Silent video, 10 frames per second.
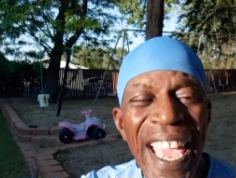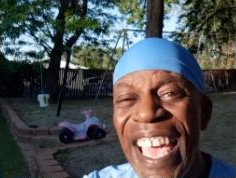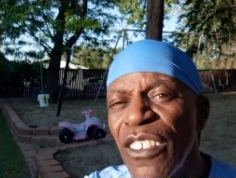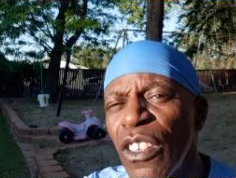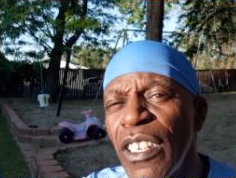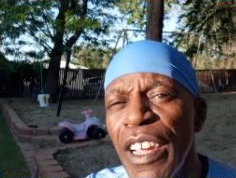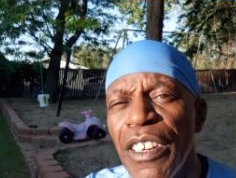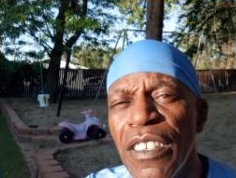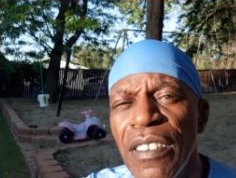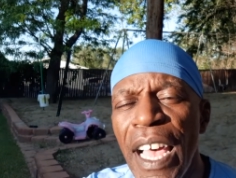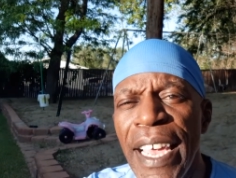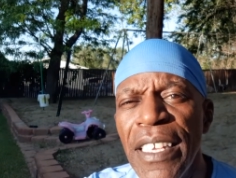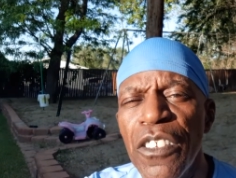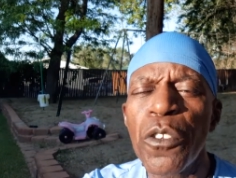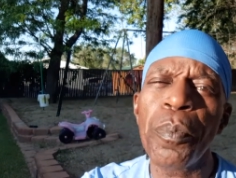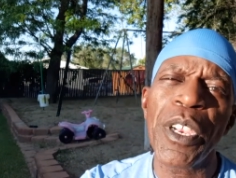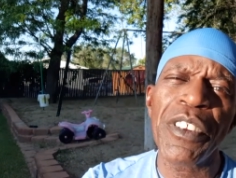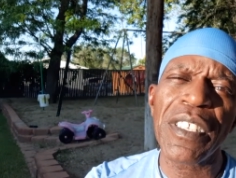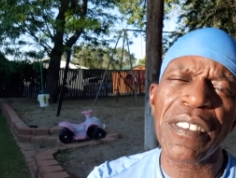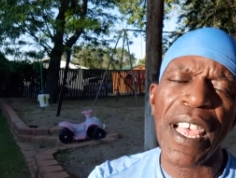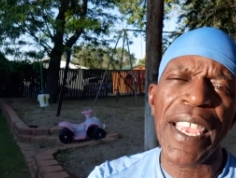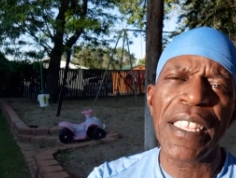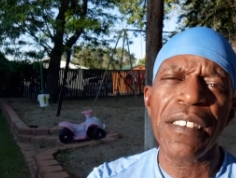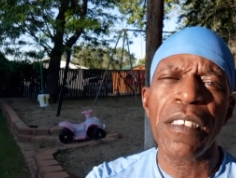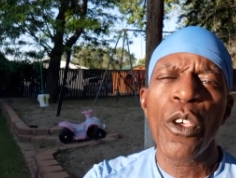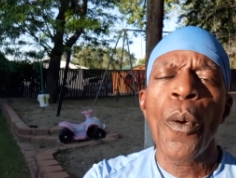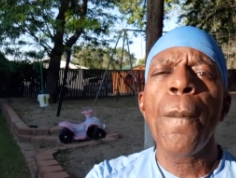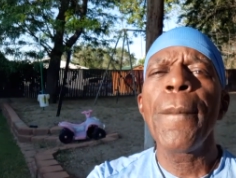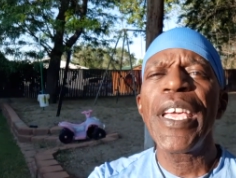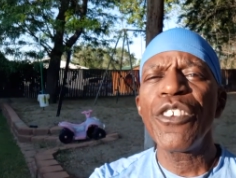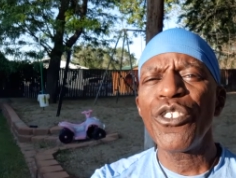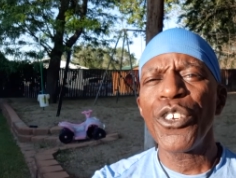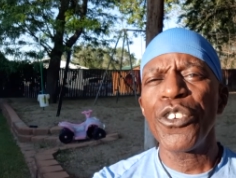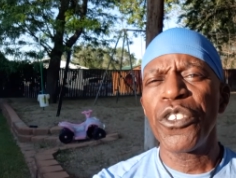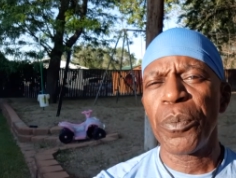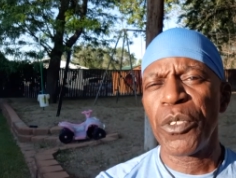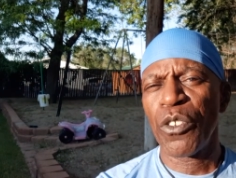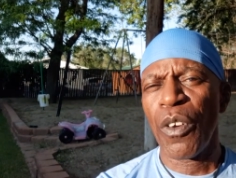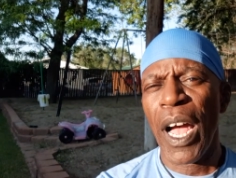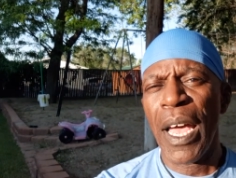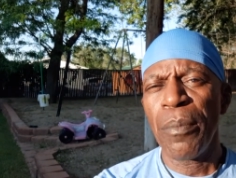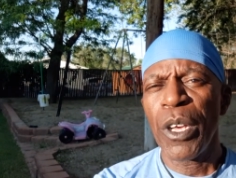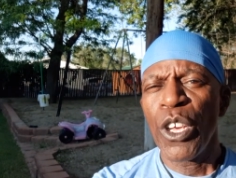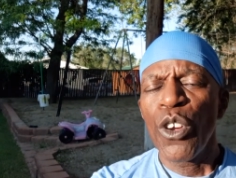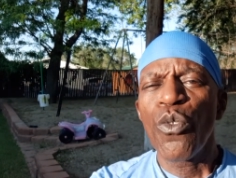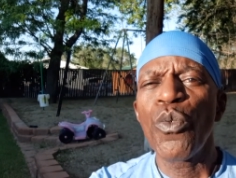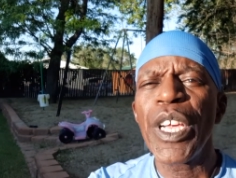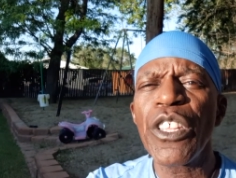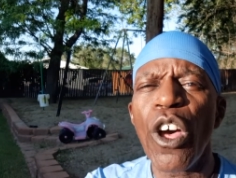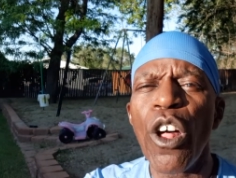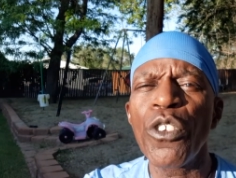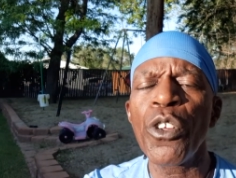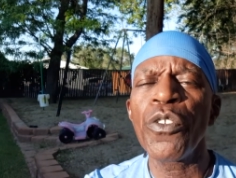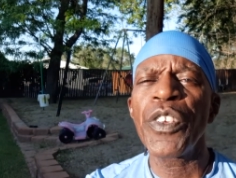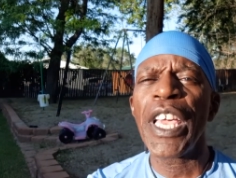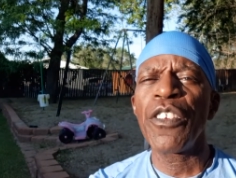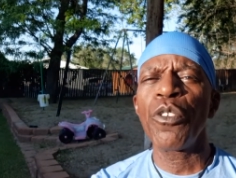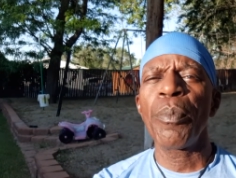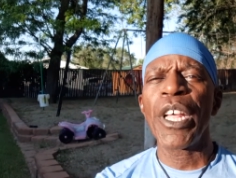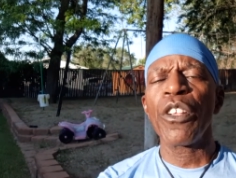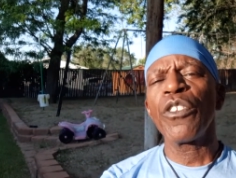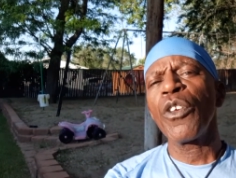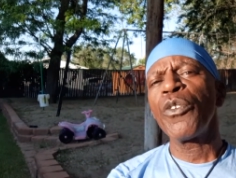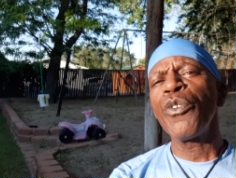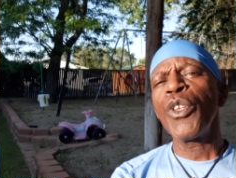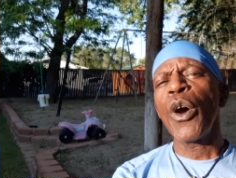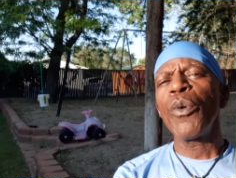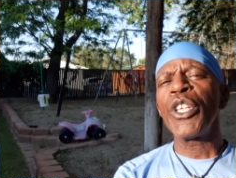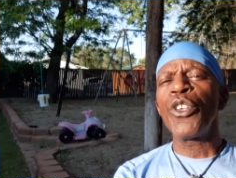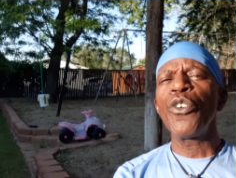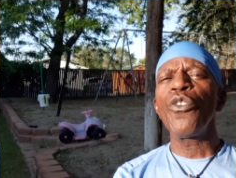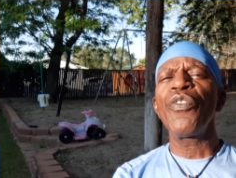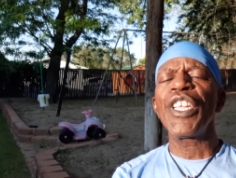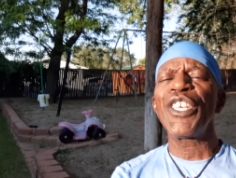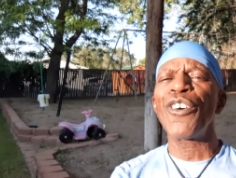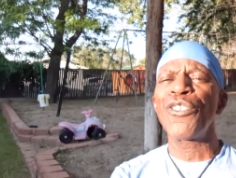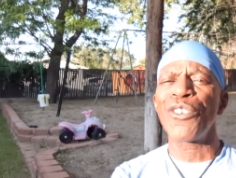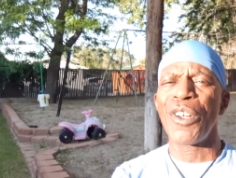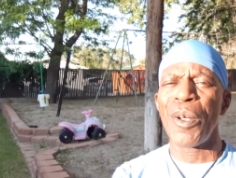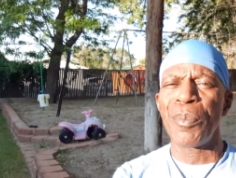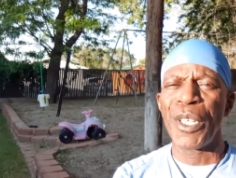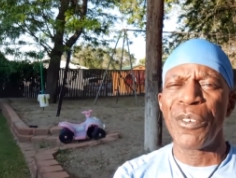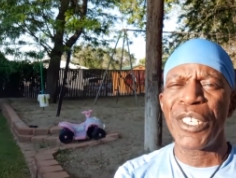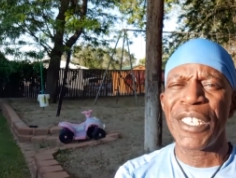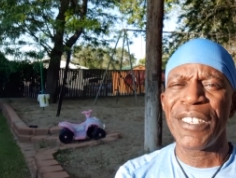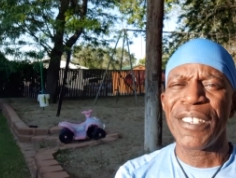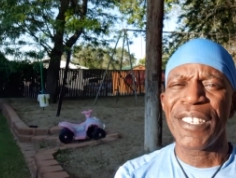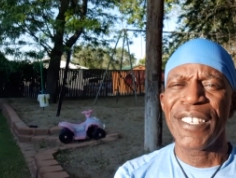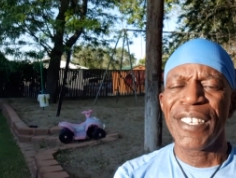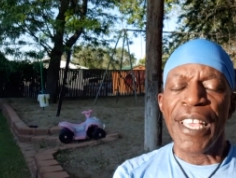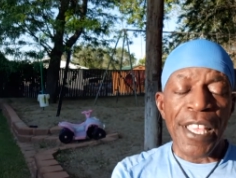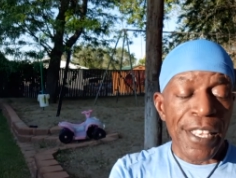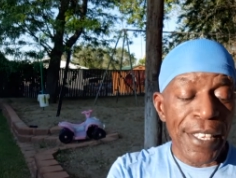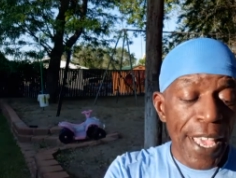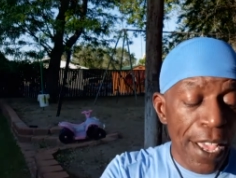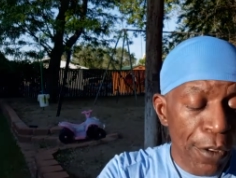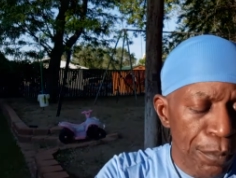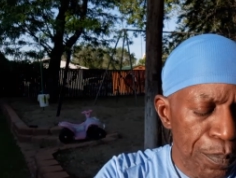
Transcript: esoteric science, spirit science, make sure you subscribe ring the all notification bell so you know when new videos are uploaded. Now,